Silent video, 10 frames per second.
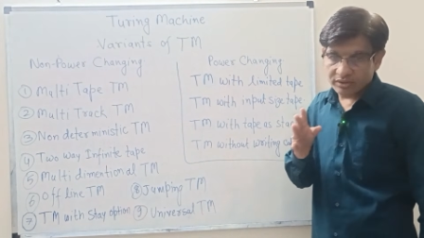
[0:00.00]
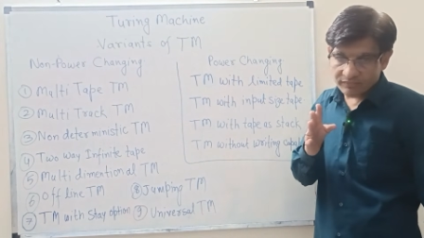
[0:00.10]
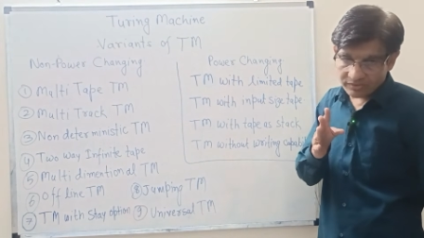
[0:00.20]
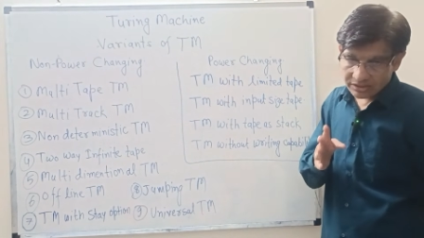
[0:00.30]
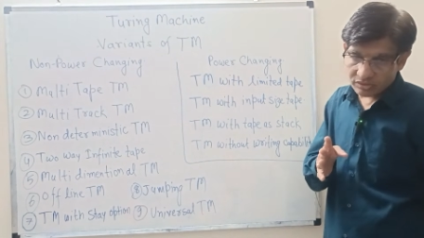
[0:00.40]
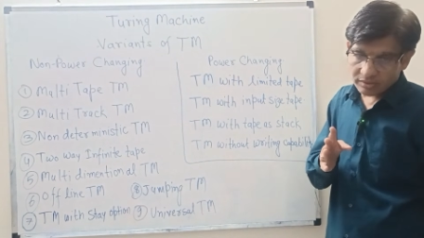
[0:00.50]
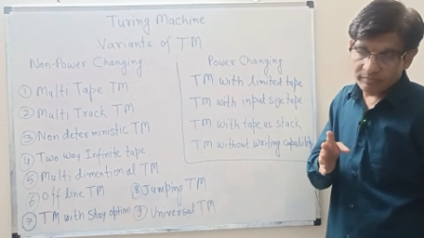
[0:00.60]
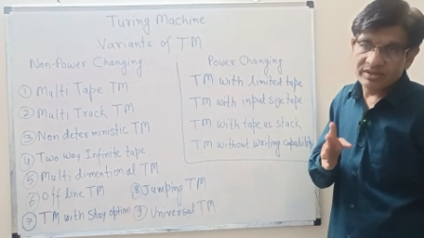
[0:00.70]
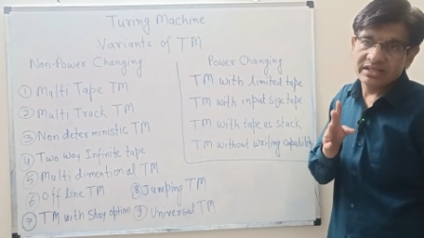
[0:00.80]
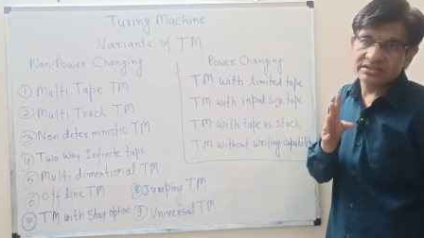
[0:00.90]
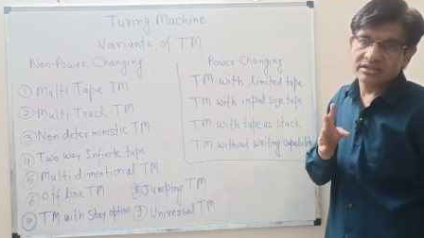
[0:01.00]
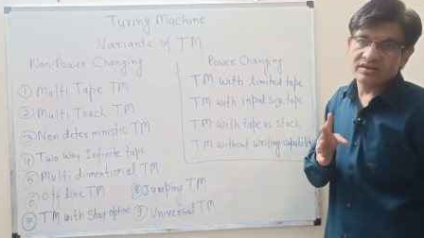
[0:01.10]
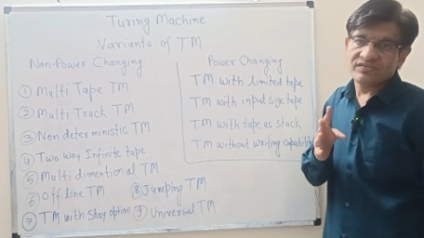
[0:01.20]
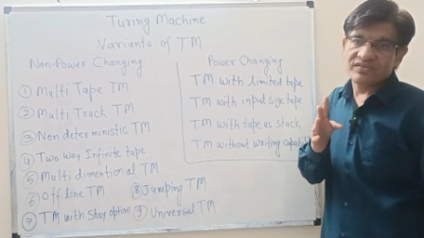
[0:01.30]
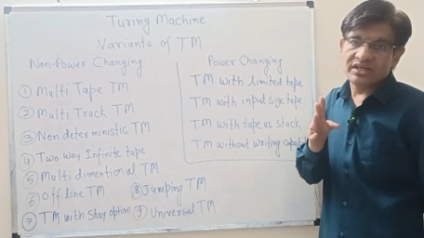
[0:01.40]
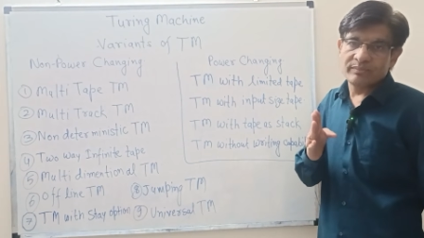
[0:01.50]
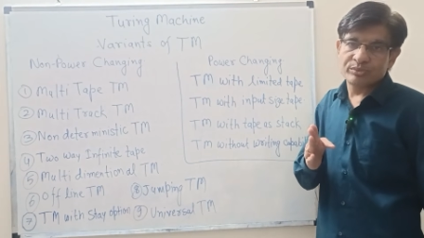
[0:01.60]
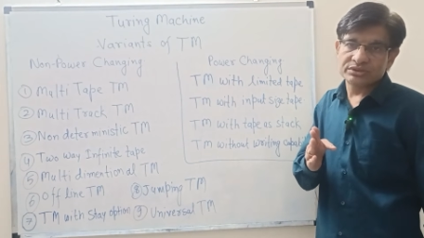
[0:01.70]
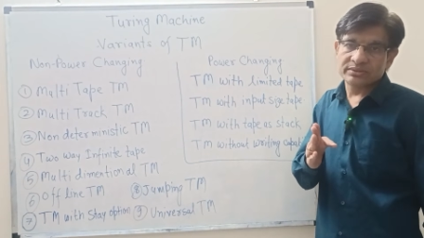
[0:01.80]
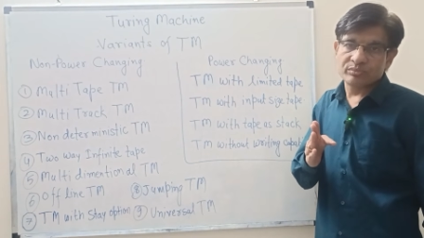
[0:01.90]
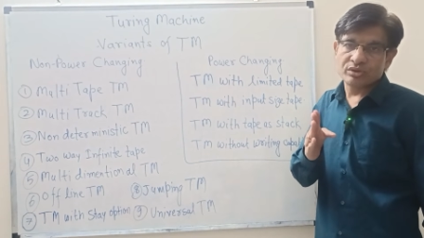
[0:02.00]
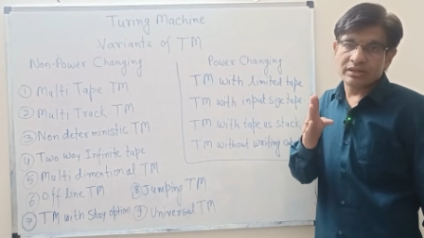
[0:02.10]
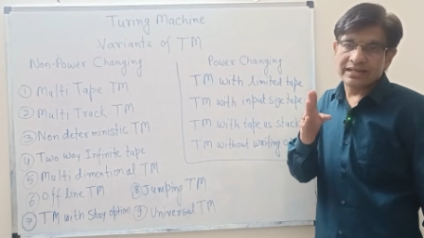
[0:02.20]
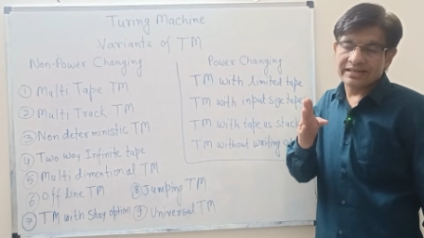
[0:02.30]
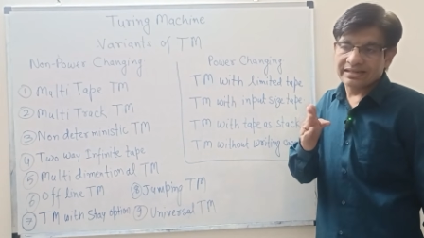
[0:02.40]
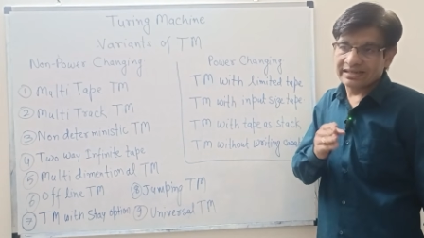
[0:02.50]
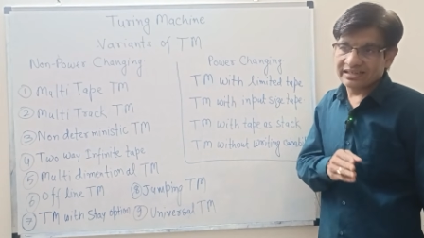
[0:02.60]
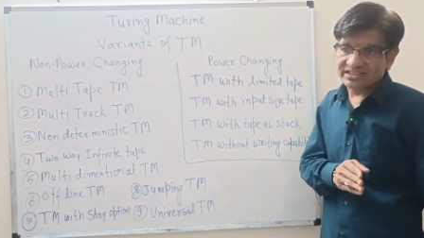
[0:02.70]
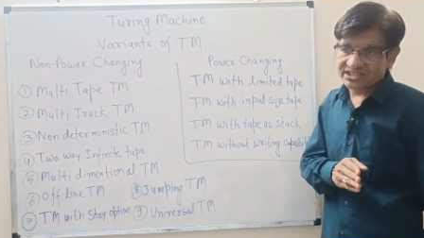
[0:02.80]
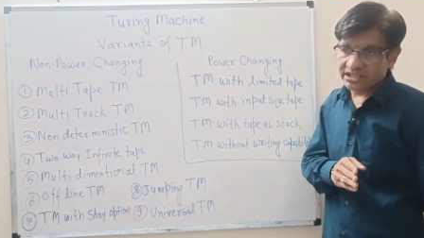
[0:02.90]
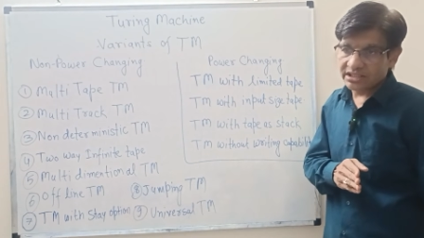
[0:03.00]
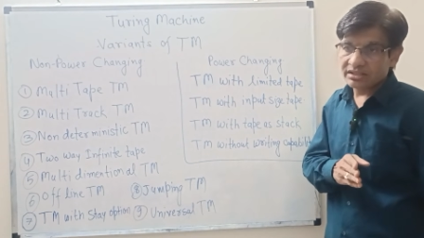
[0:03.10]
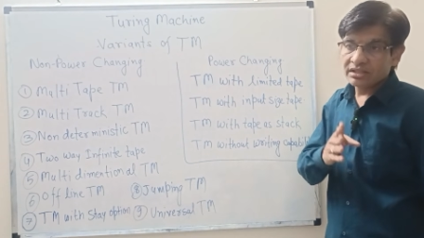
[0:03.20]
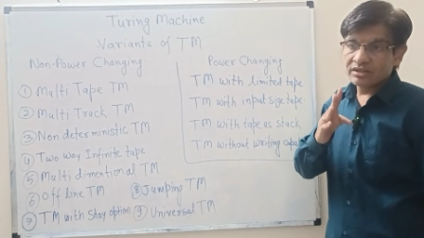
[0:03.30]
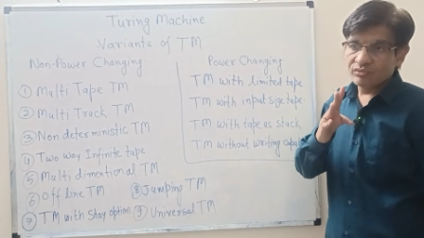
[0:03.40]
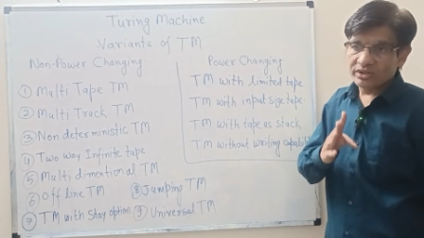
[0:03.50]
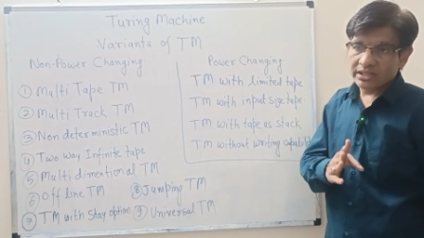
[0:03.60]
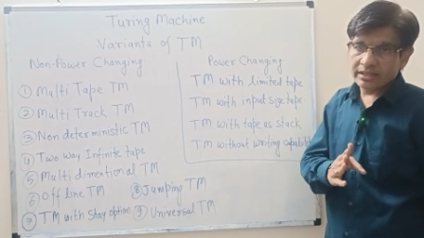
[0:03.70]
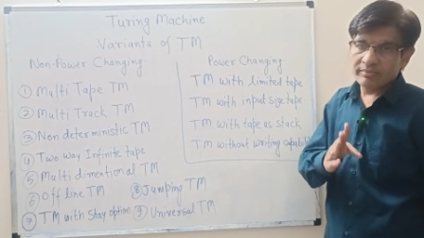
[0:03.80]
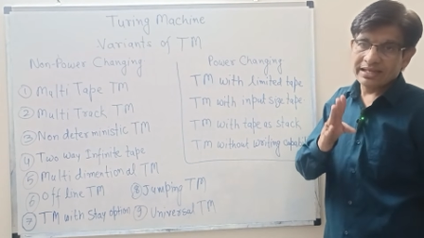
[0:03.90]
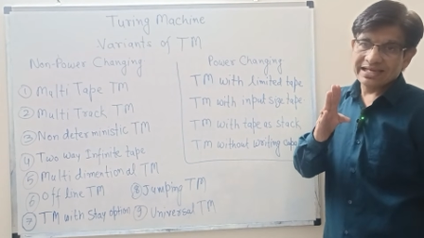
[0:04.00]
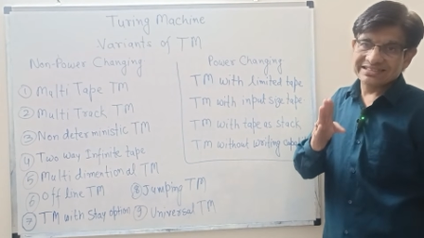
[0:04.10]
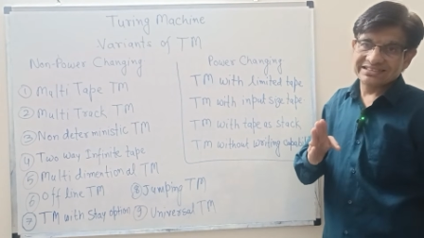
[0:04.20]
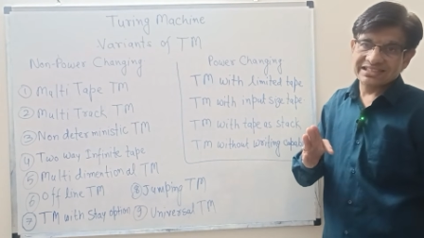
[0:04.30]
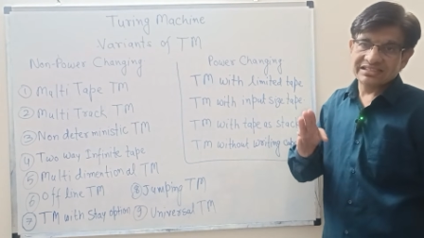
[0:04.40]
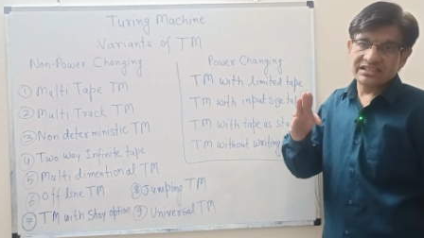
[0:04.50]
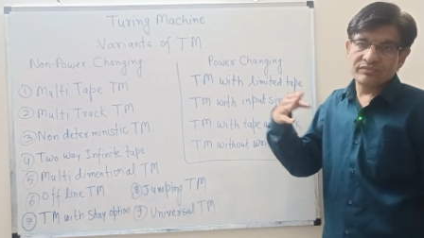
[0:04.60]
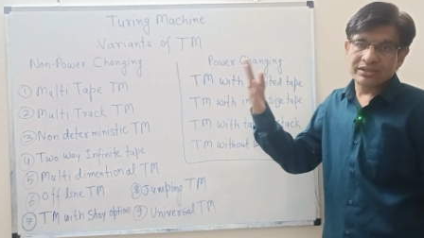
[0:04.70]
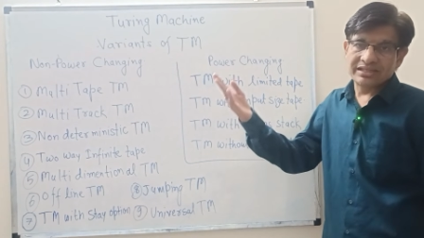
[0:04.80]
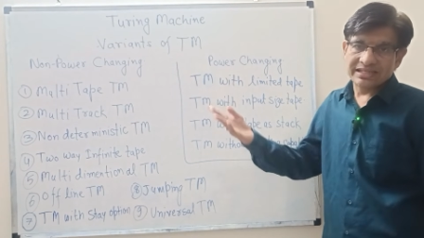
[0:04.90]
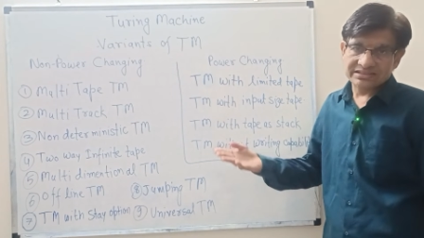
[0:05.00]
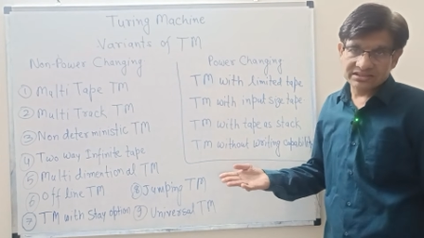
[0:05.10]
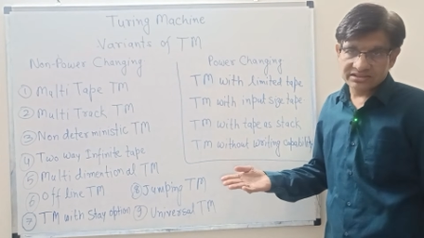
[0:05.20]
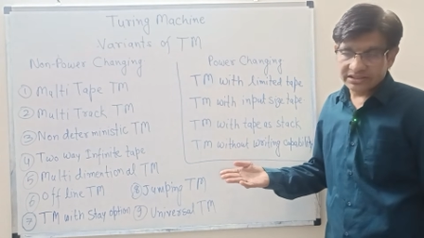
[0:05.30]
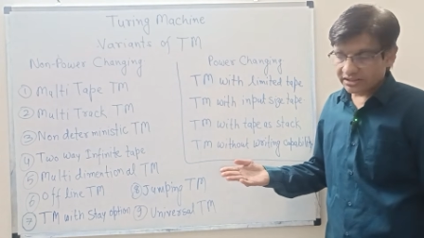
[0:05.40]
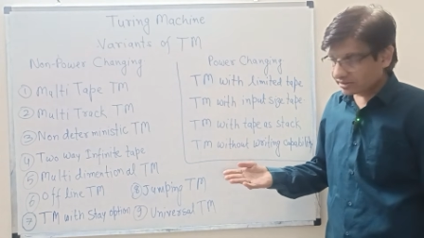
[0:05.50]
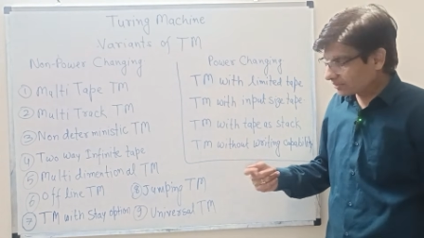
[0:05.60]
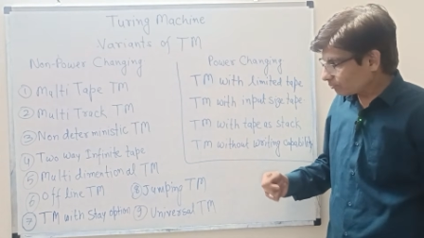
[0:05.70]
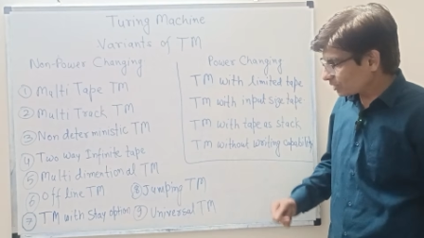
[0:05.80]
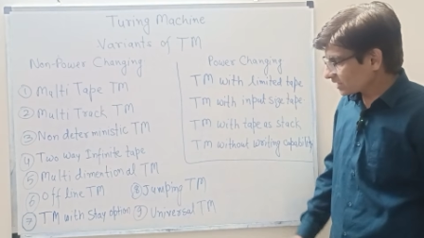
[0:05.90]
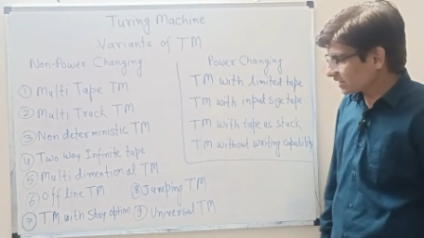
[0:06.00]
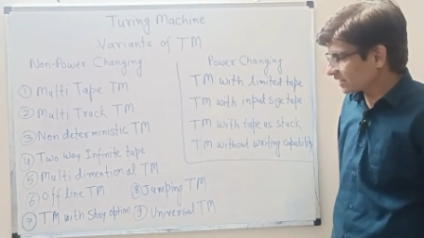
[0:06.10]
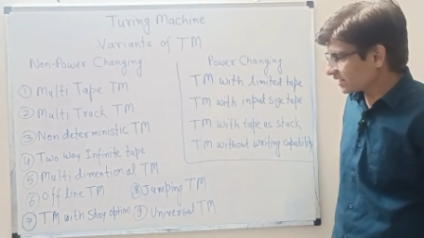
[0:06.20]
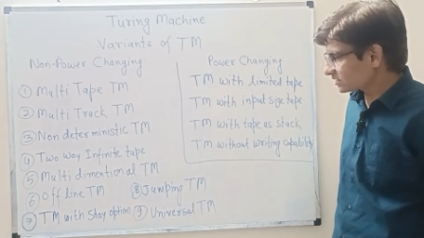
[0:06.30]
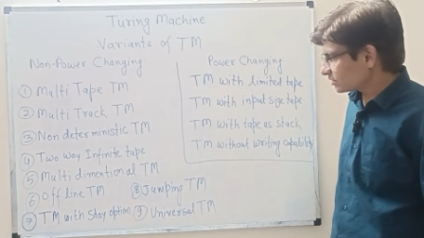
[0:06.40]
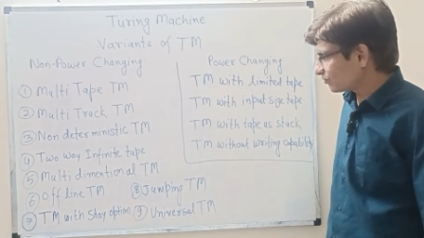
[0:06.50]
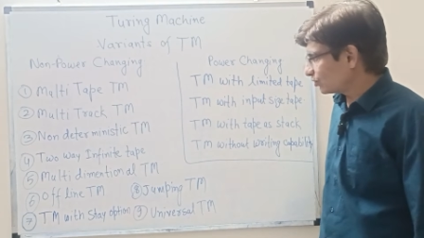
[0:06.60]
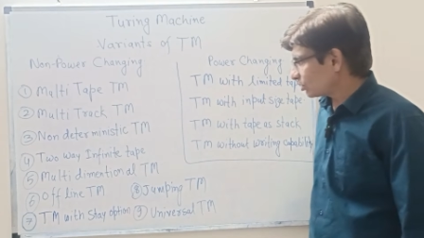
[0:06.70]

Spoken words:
for one combination of input symbol and current state, we have exactly one next state. But in case of